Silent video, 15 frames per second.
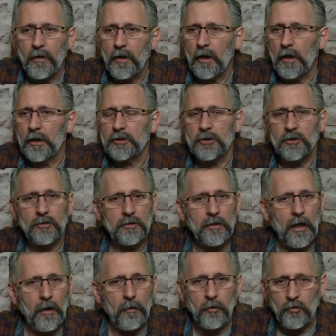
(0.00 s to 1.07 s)

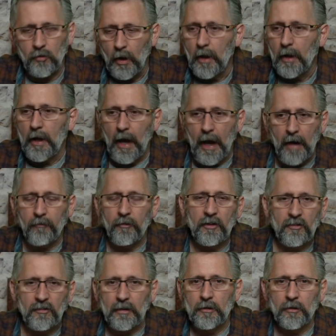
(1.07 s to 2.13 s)
It was every
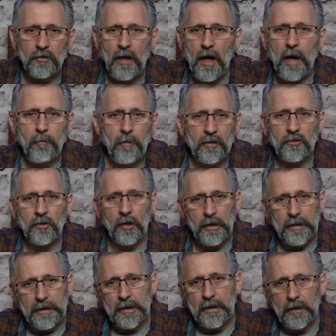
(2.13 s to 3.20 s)
single time I
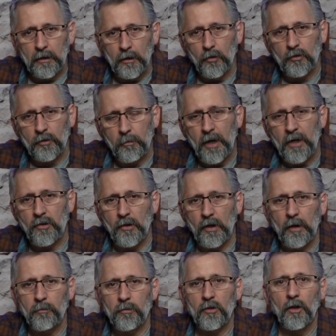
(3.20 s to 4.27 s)
started getting close to my
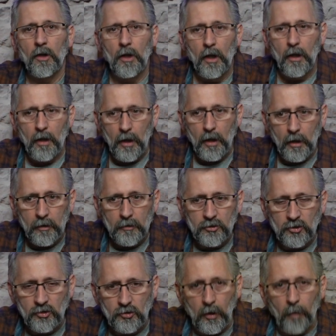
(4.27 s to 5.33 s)
dreams,
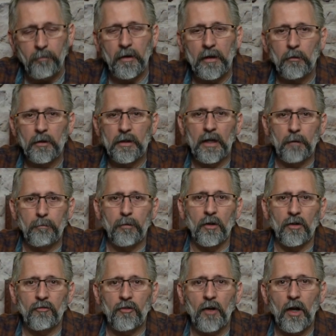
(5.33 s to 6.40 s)
something would get put
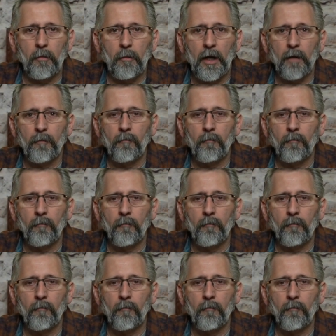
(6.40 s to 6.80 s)
in front of me.